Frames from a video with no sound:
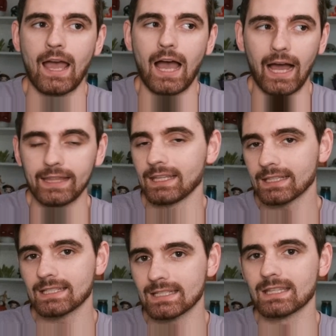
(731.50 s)
I think
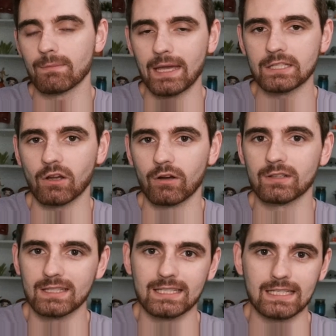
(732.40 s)
this is the best card
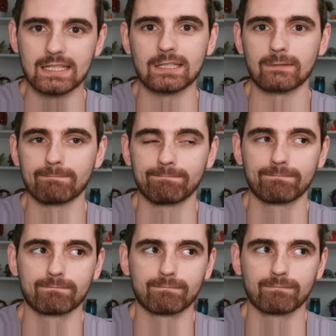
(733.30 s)
of the season.
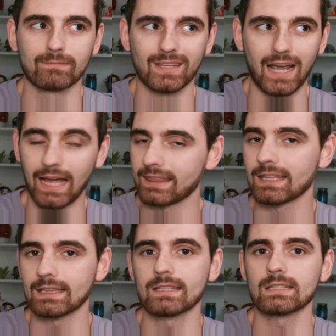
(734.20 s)
I
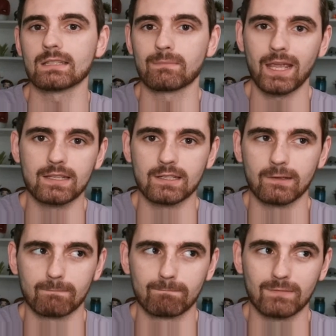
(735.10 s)
think this is
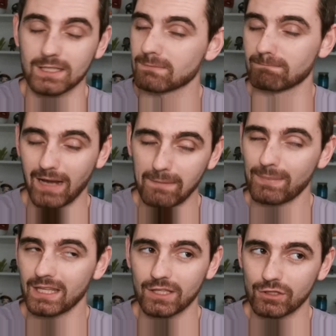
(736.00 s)
amazing. This might
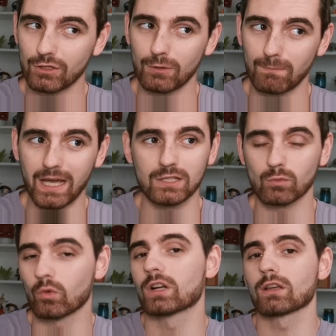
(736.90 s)
be the new best
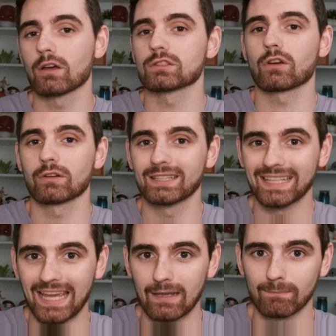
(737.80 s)
1-cost card in the
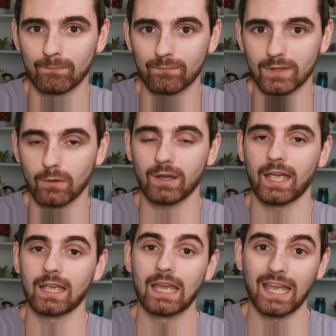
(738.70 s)
game.
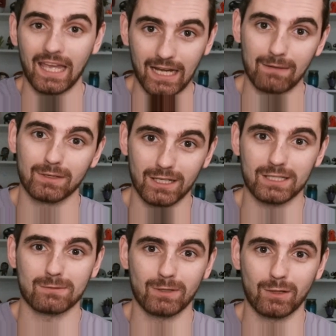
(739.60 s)
Okay, and I'm going to
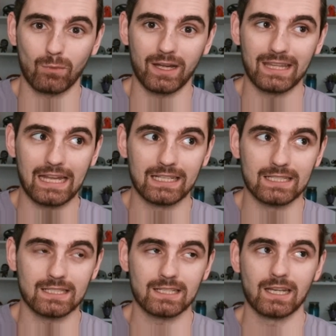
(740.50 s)
explain why that
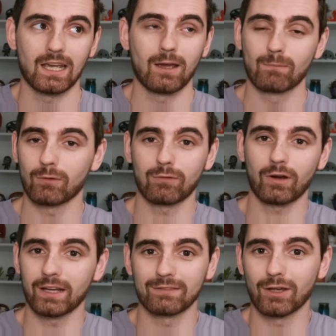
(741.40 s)
is.
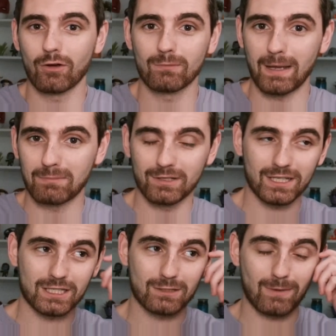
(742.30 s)
Before I even go to my
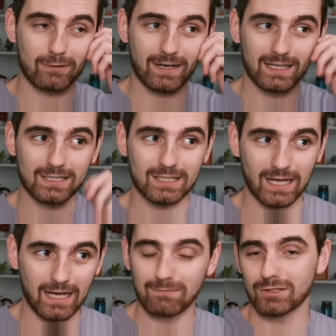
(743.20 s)
predictions, my ratings,
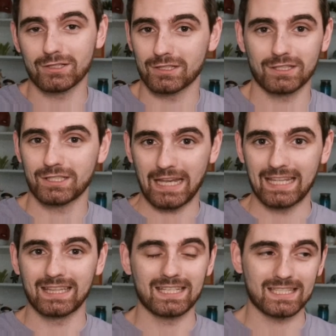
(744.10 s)
I'm just
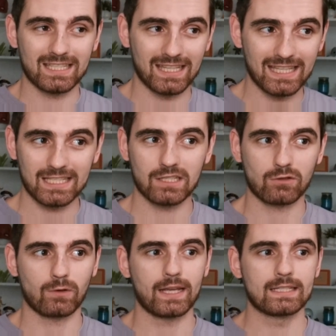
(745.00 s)
saying this is
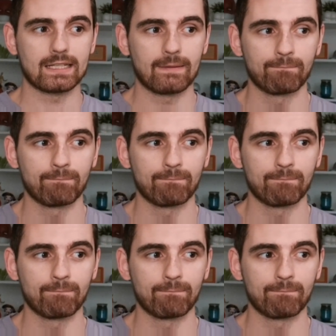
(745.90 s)
crazy.